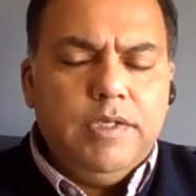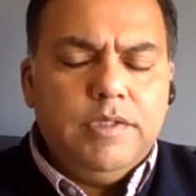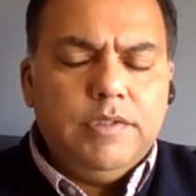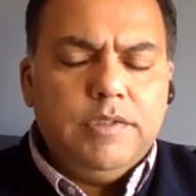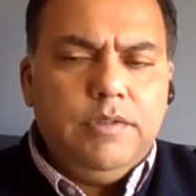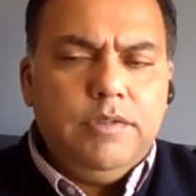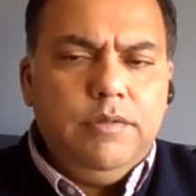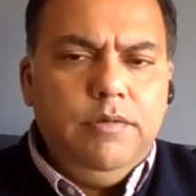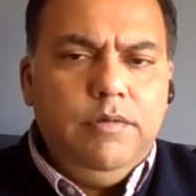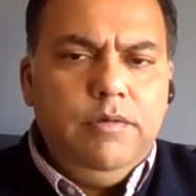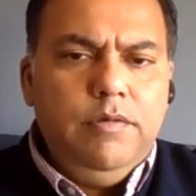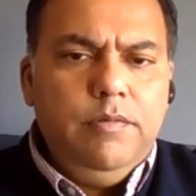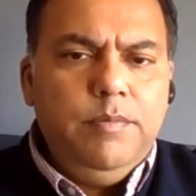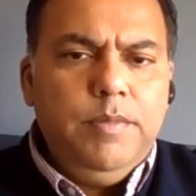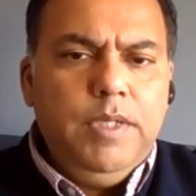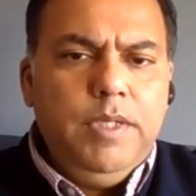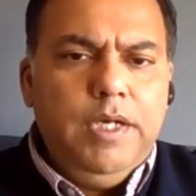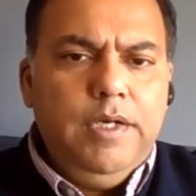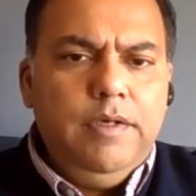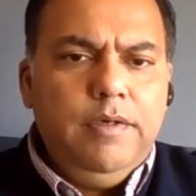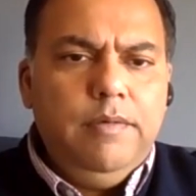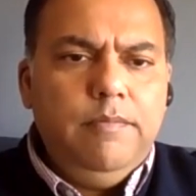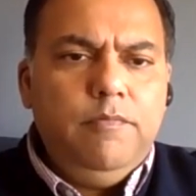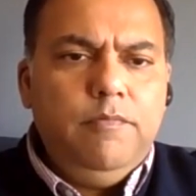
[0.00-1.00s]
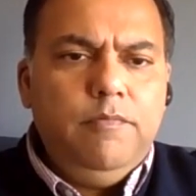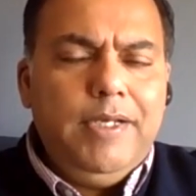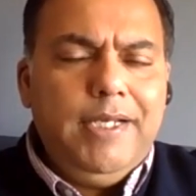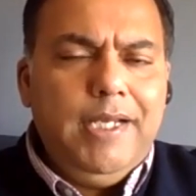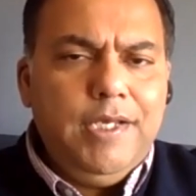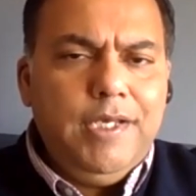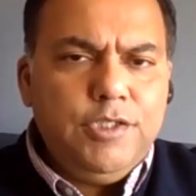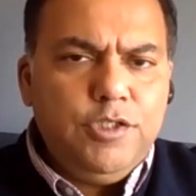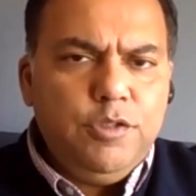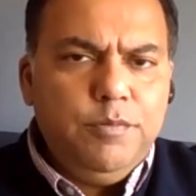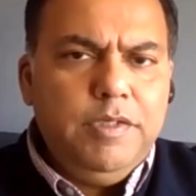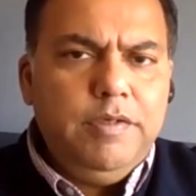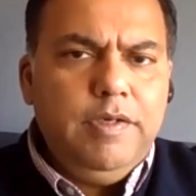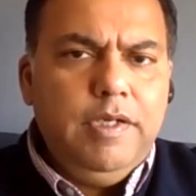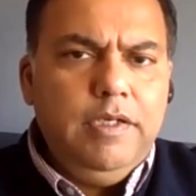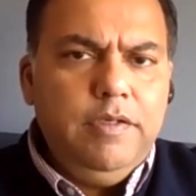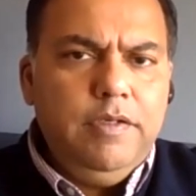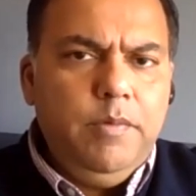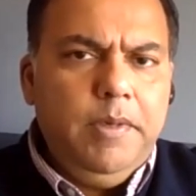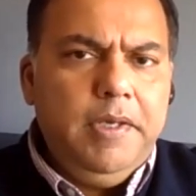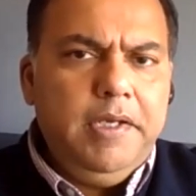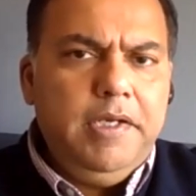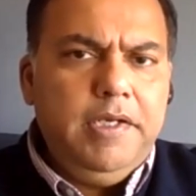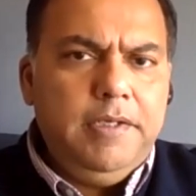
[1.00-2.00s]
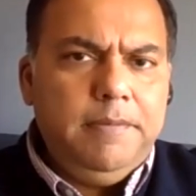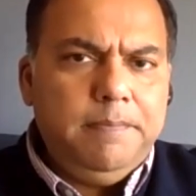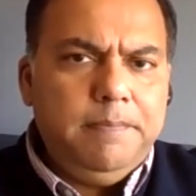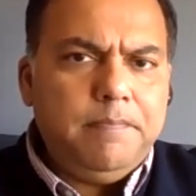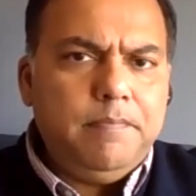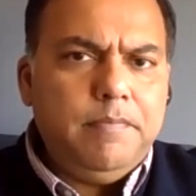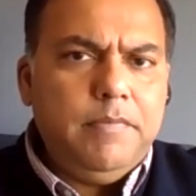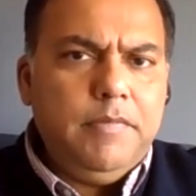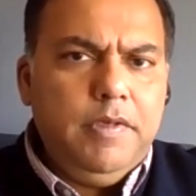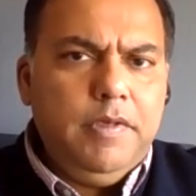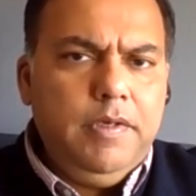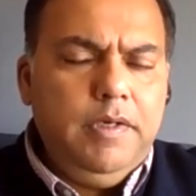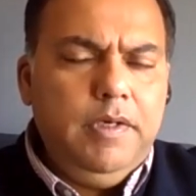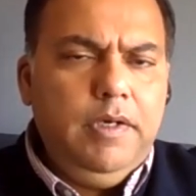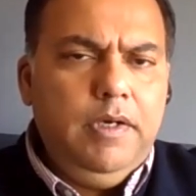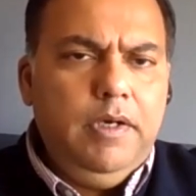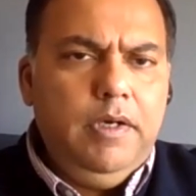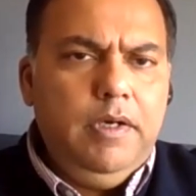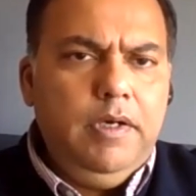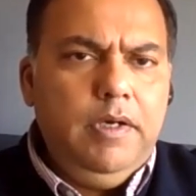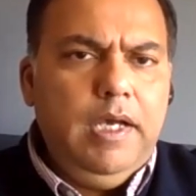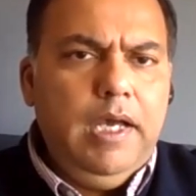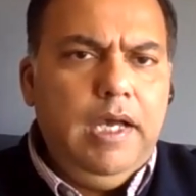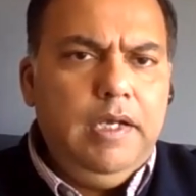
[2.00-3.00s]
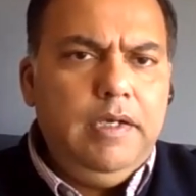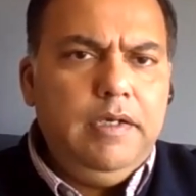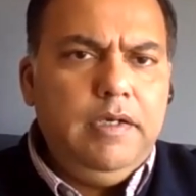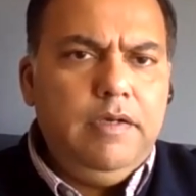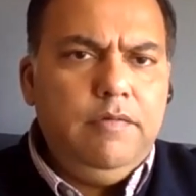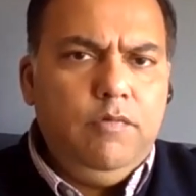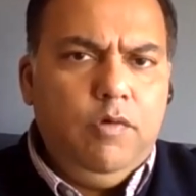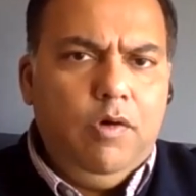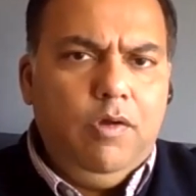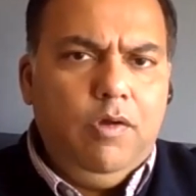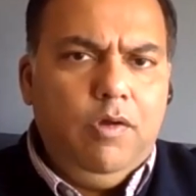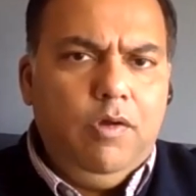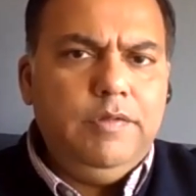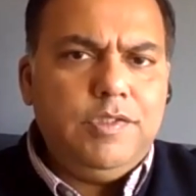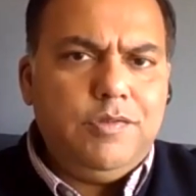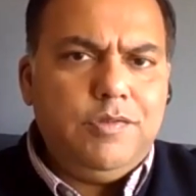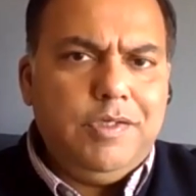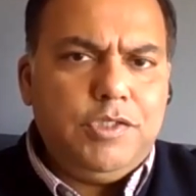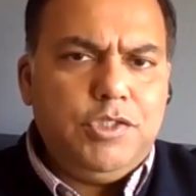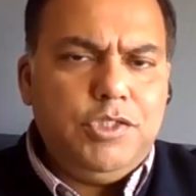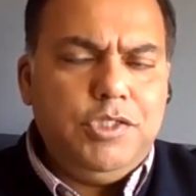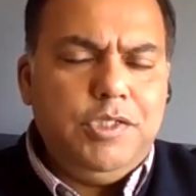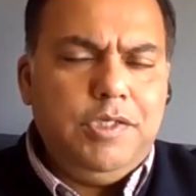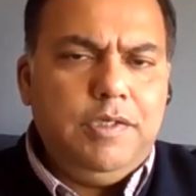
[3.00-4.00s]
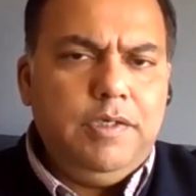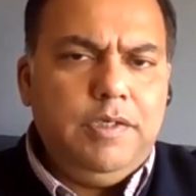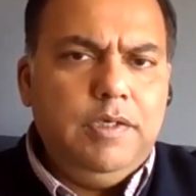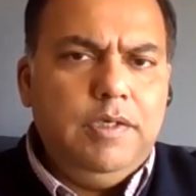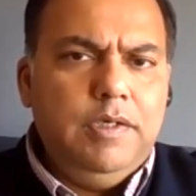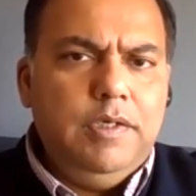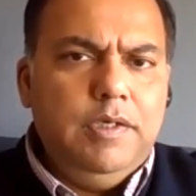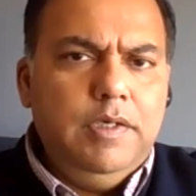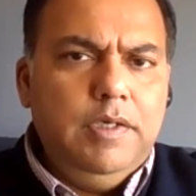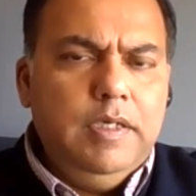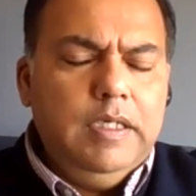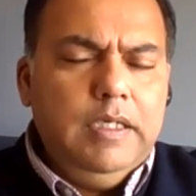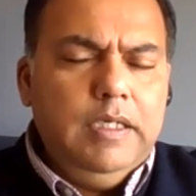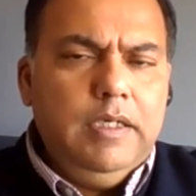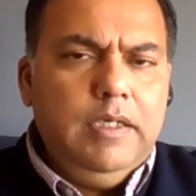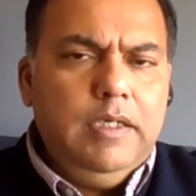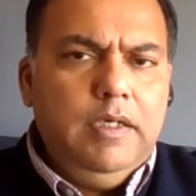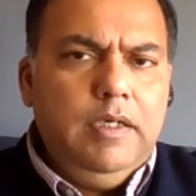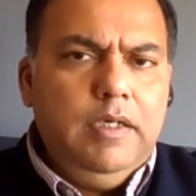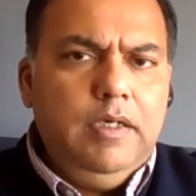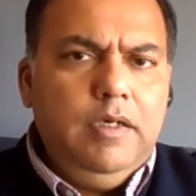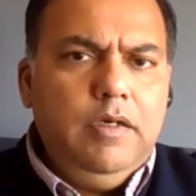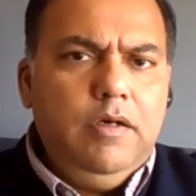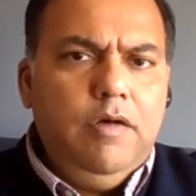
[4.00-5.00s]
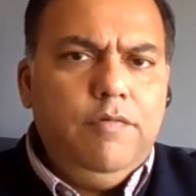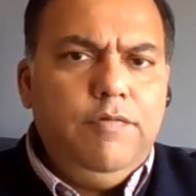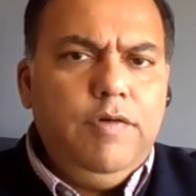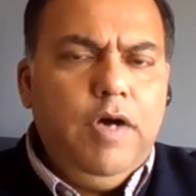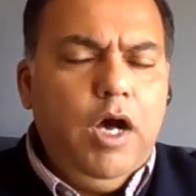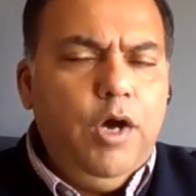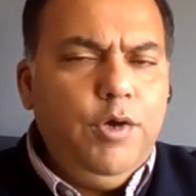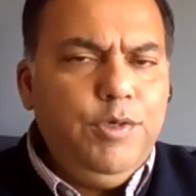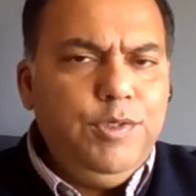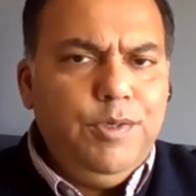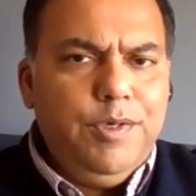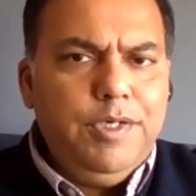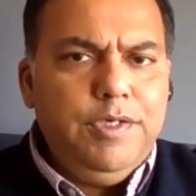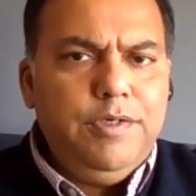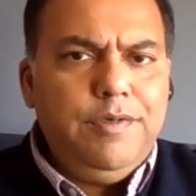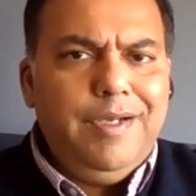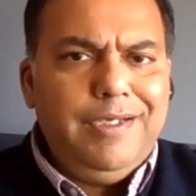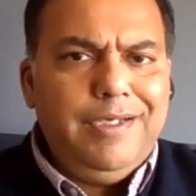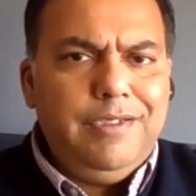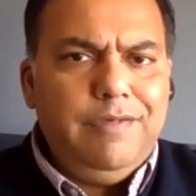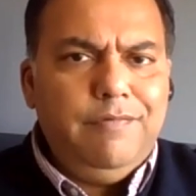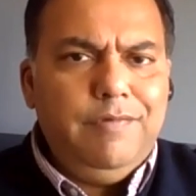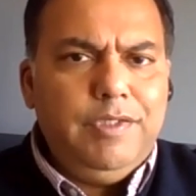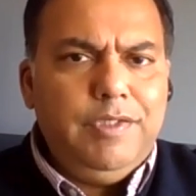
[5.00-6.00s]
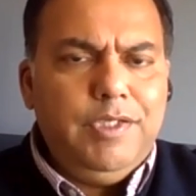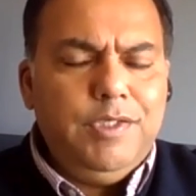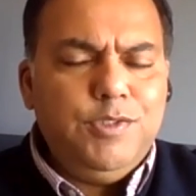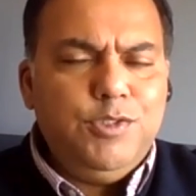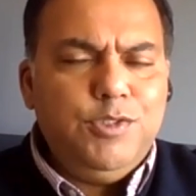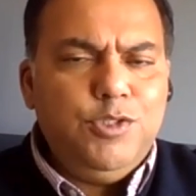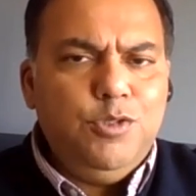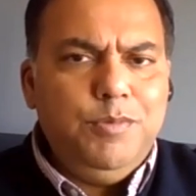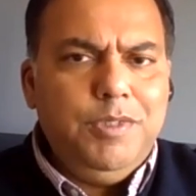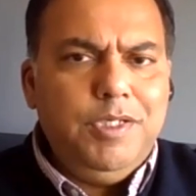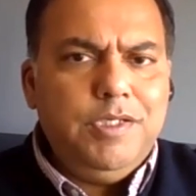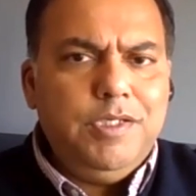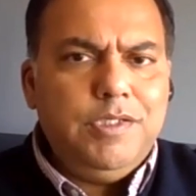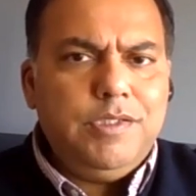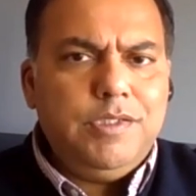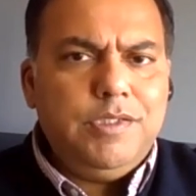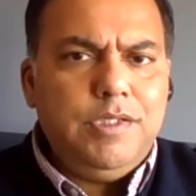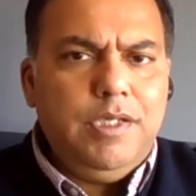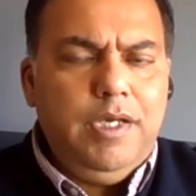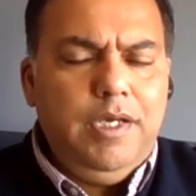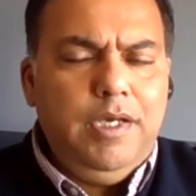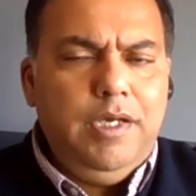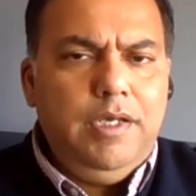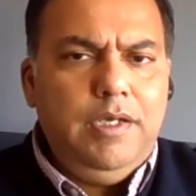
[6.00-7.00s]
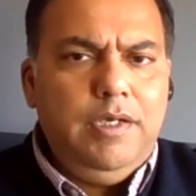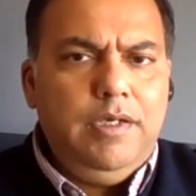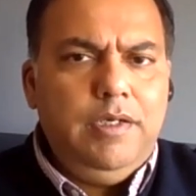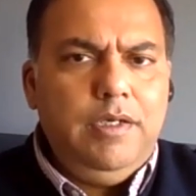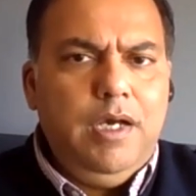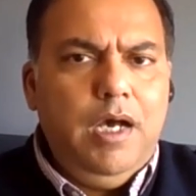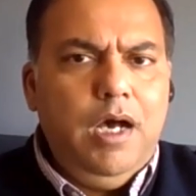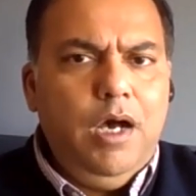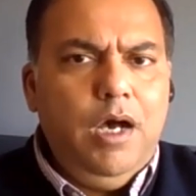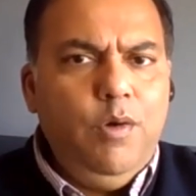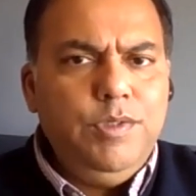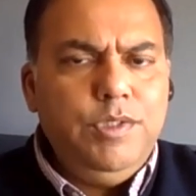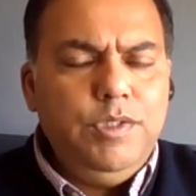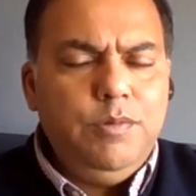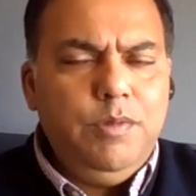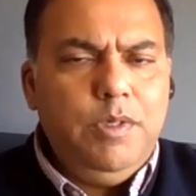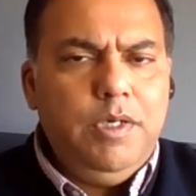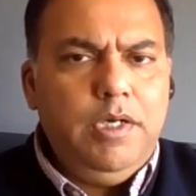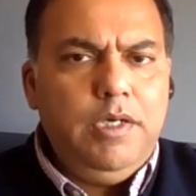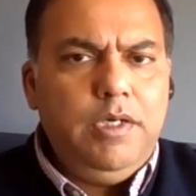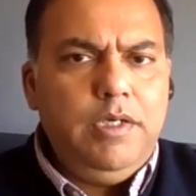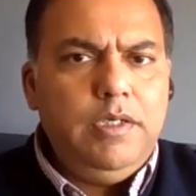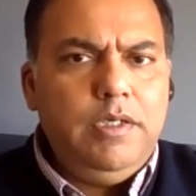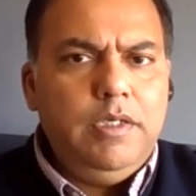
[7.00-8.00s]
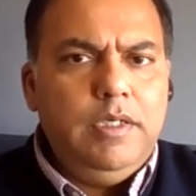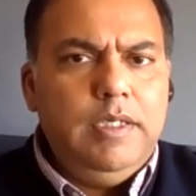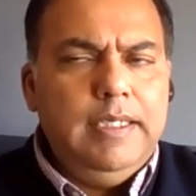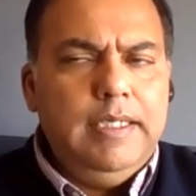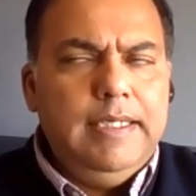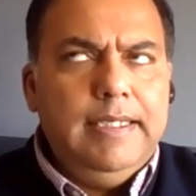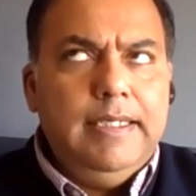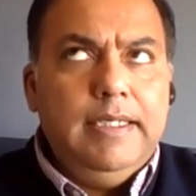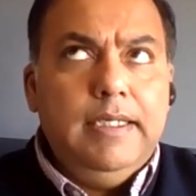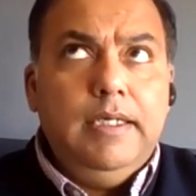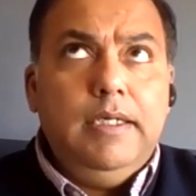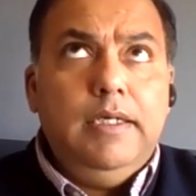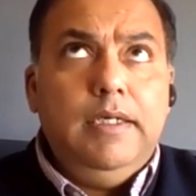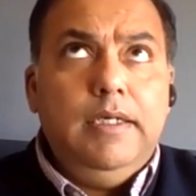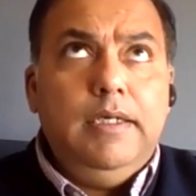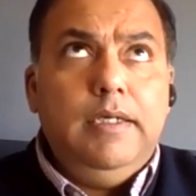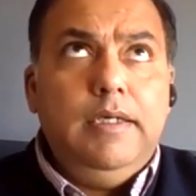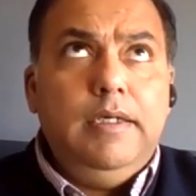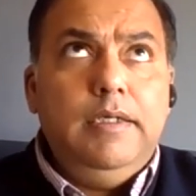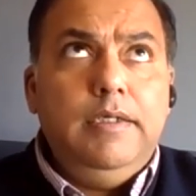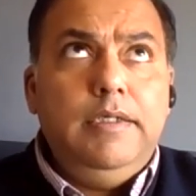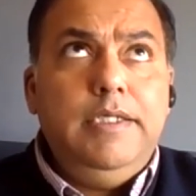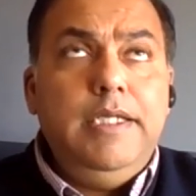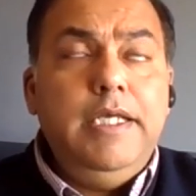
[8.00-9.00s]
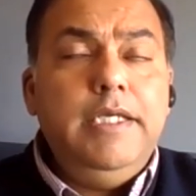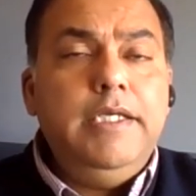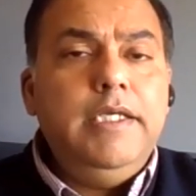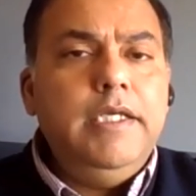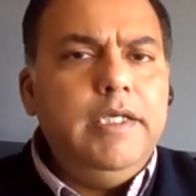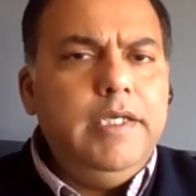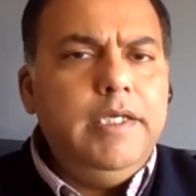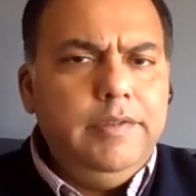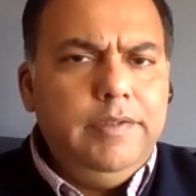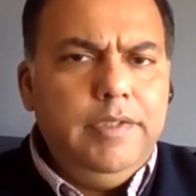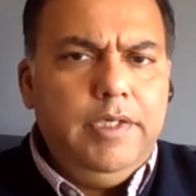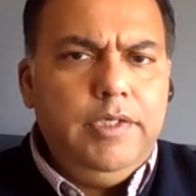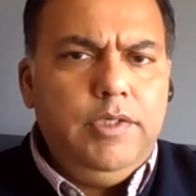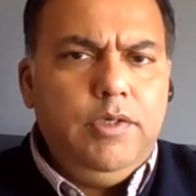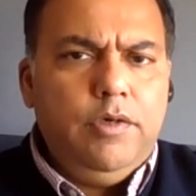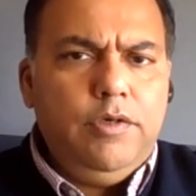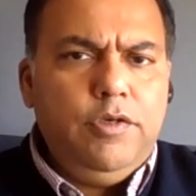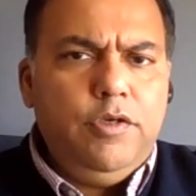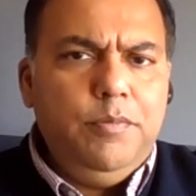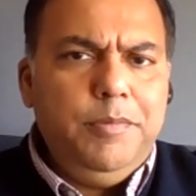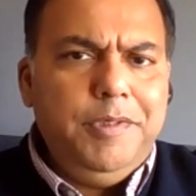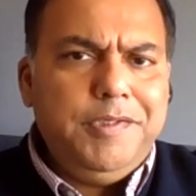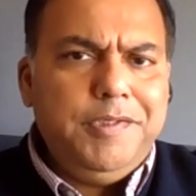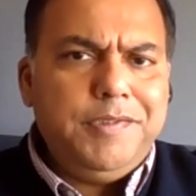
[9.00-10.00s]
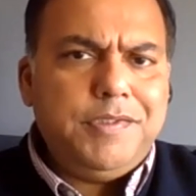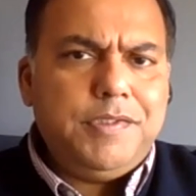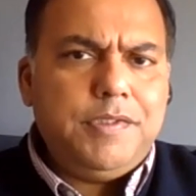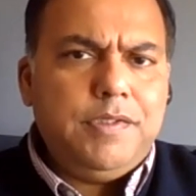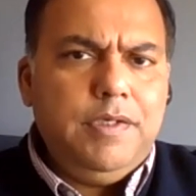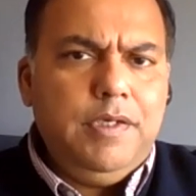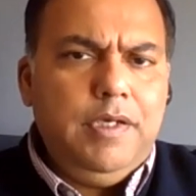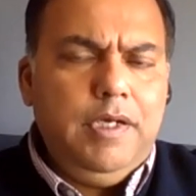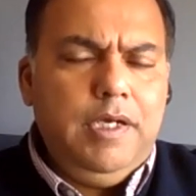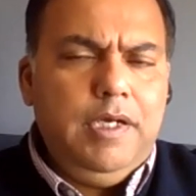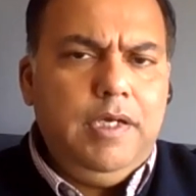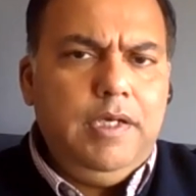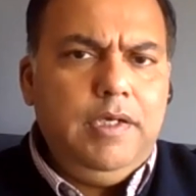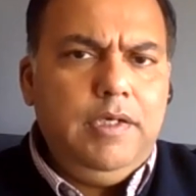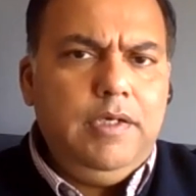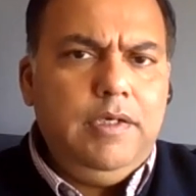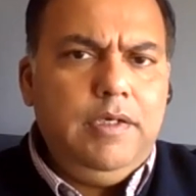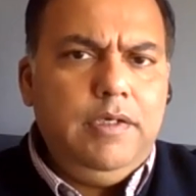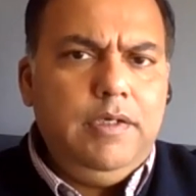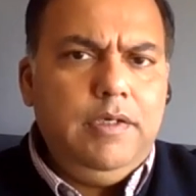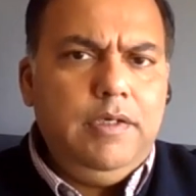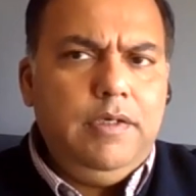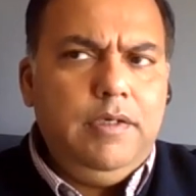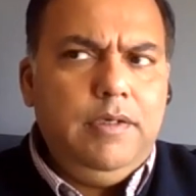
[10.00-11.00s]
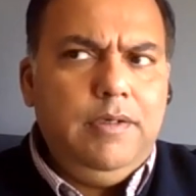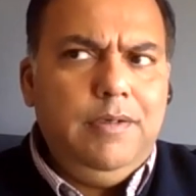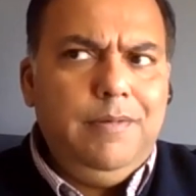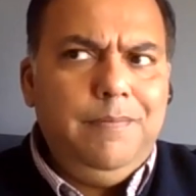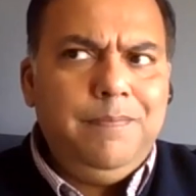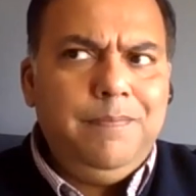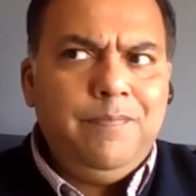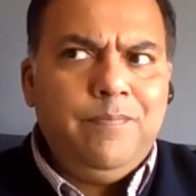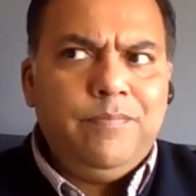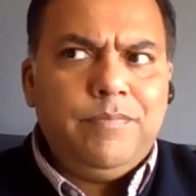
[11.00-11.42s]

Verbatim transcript: So um, one has to be really wary uh, and evolve the structure uh, of how you're interacting with consumers and how you are uh, taking in their documents and uh,